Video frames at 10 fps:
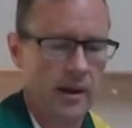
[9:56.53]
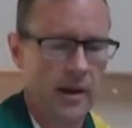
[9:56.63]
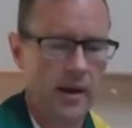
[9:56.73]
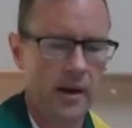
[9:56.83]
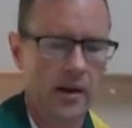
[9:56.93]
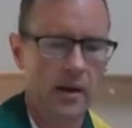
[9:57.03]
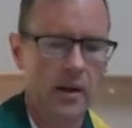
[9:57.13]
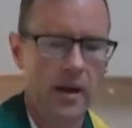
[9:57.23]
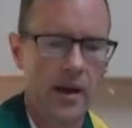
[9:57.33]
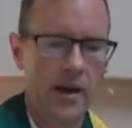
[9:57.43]

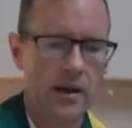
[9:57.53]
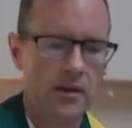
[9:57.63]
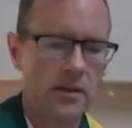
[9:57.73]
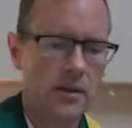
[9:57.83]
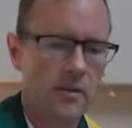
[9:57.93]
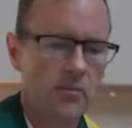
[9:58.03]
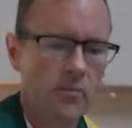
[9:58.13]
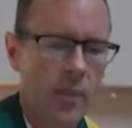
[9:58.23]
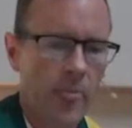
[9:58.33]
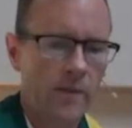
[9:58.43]
And
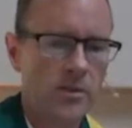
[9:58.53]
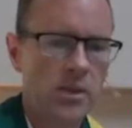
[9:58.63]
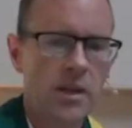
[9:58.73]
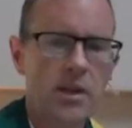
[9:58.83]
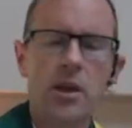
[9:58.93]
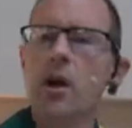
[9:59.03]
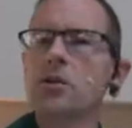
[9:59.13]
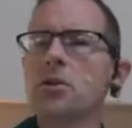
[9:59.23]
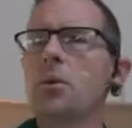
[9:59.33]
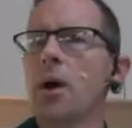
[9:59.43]
she
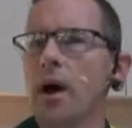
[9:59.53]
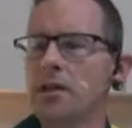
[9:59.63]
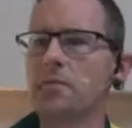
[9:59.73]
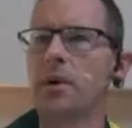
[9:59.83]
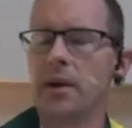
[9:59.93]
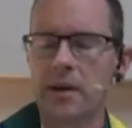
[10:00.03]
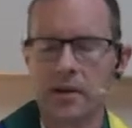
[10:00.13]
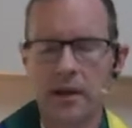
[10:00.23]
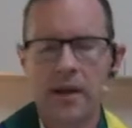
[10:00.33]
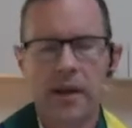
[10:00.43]
goes to her husband
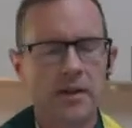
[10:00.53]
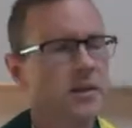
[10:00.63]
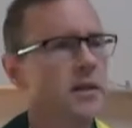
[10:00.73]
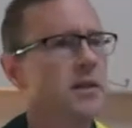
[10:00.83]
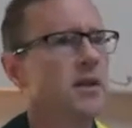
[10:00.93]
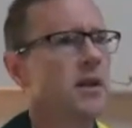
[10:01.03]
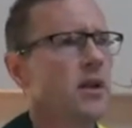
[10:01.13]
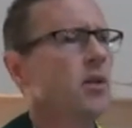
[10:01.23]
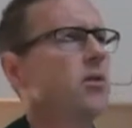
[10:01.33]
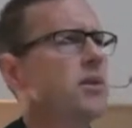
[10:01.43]
and says,
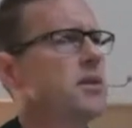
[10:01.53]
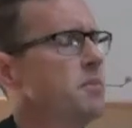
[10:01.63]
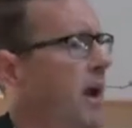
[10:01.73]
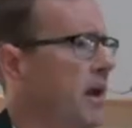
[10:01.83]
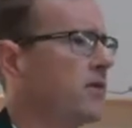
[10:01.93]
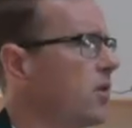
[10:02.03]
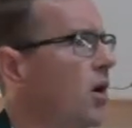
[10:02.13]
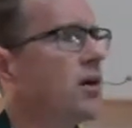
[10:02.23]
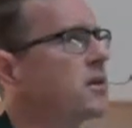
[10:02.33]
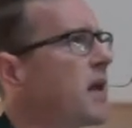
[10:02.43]
look, this man of
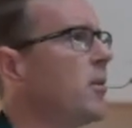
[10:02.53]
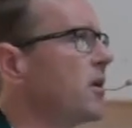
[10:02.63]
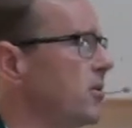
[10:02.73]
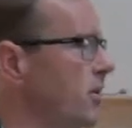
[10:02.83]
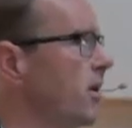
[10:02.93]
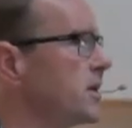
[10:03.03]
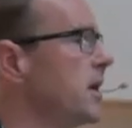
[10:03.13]
God is coming through our